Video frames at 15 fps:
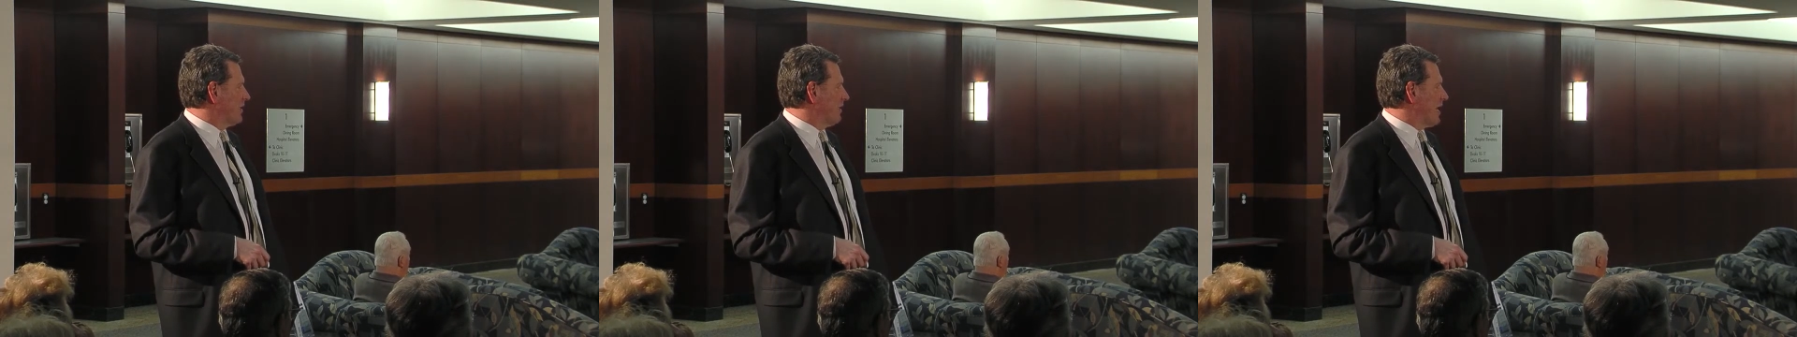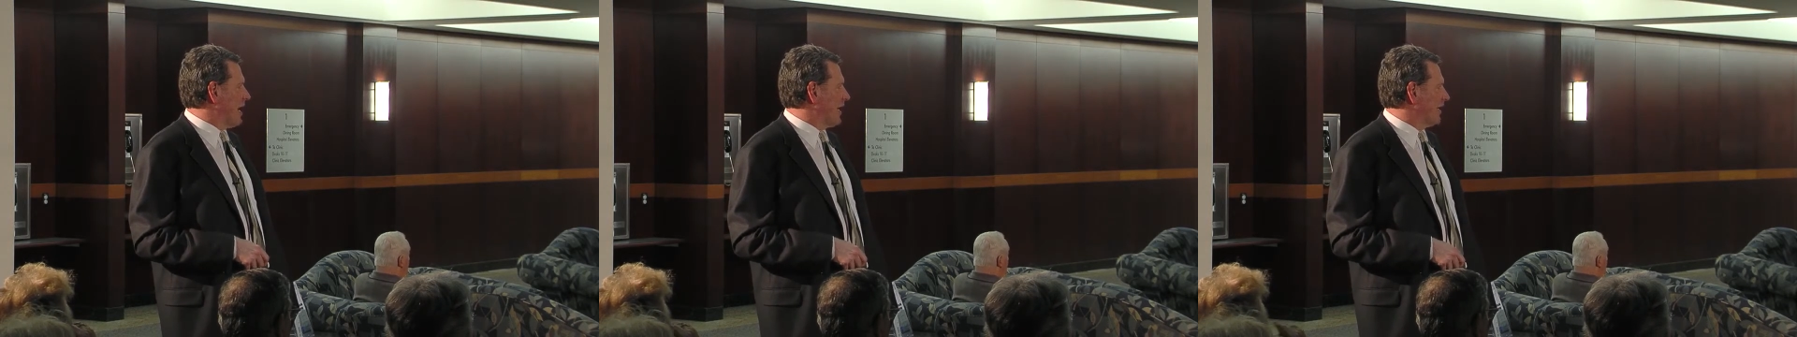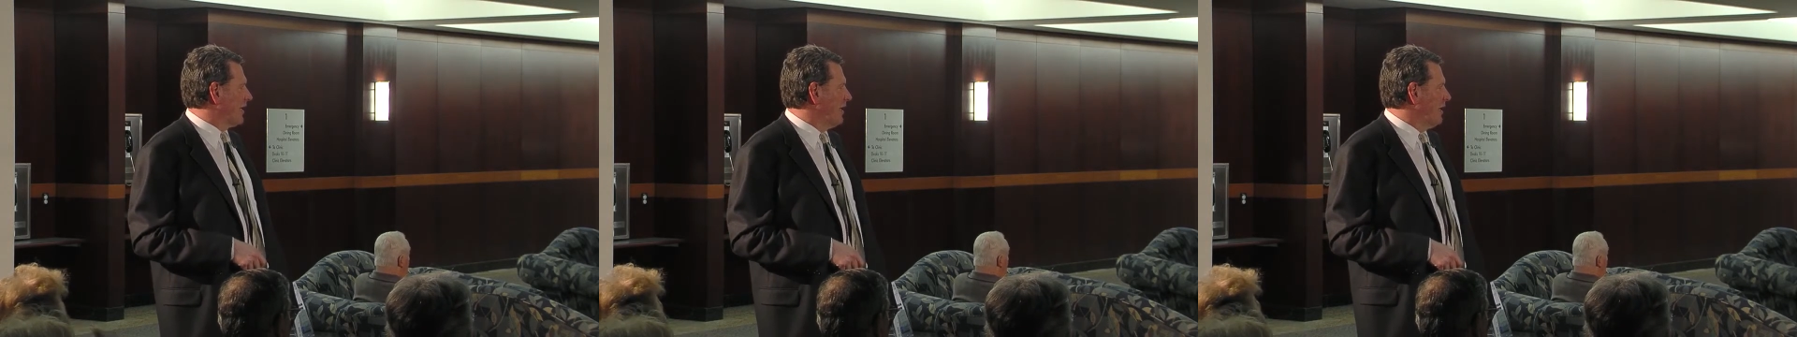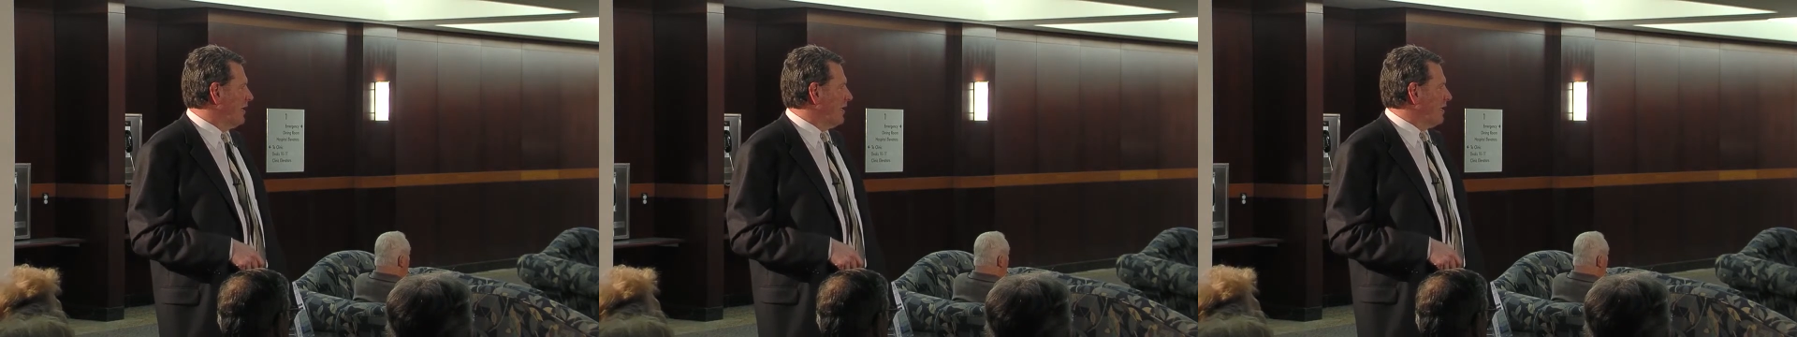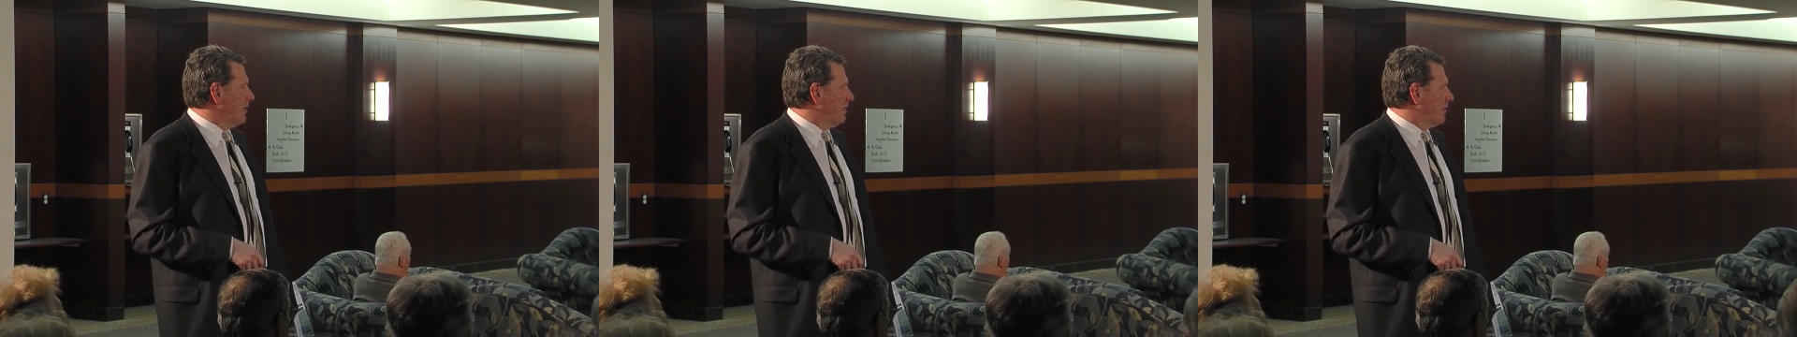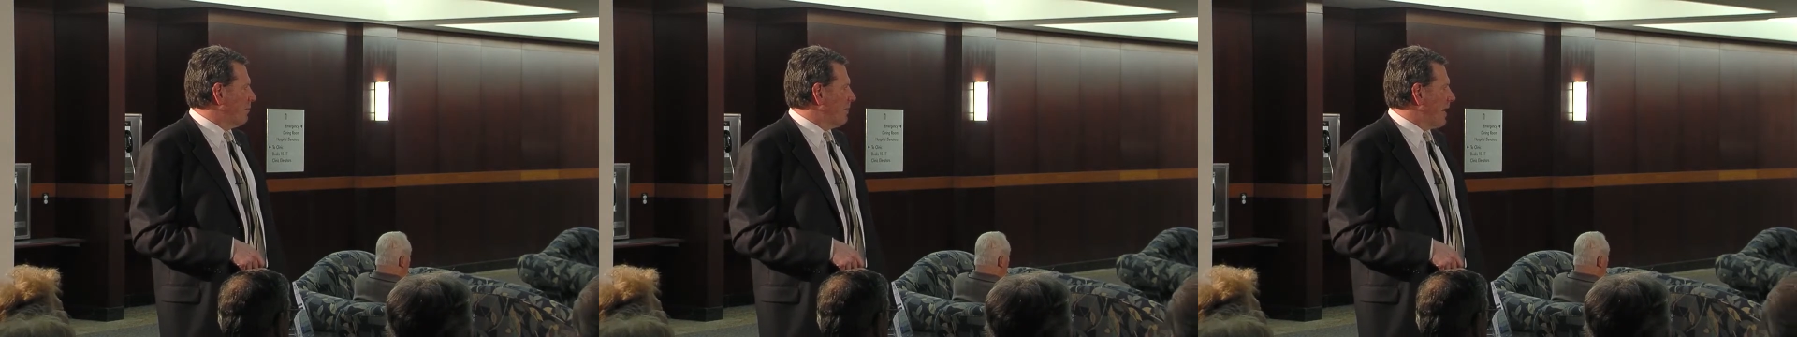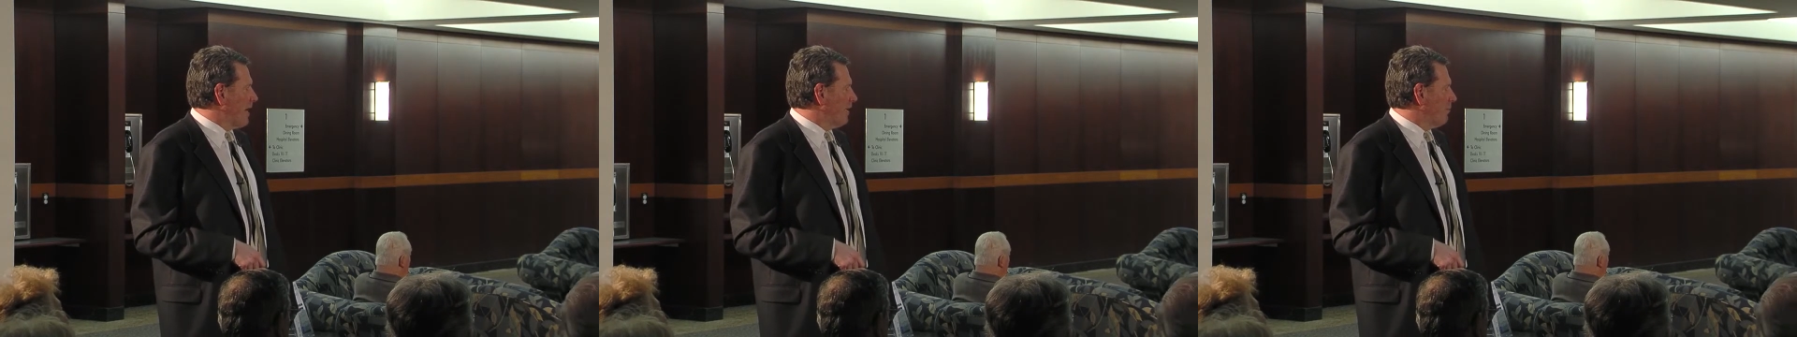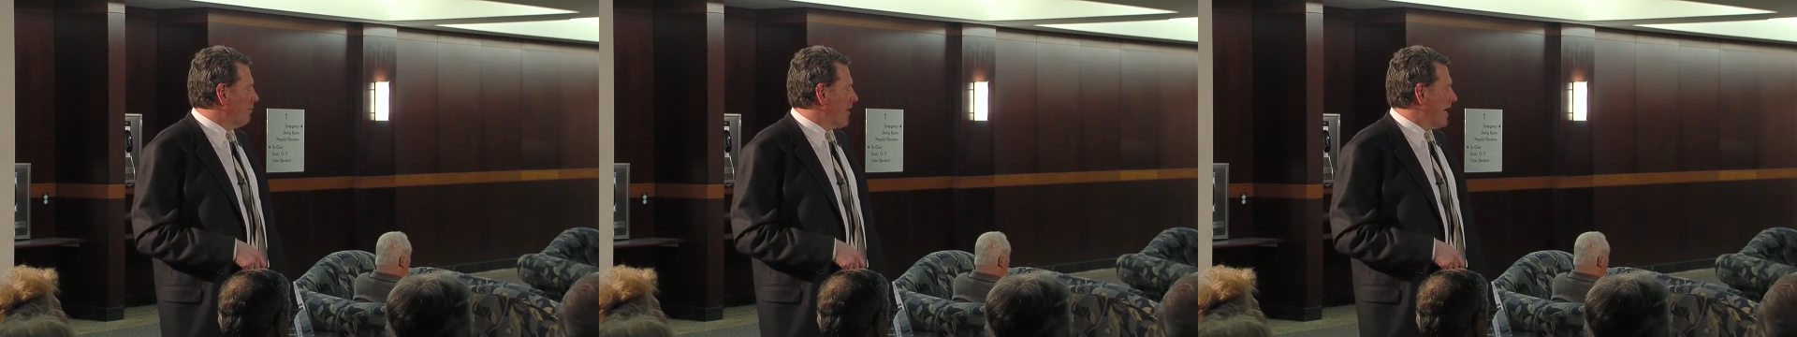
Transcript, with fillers: to like. The bottom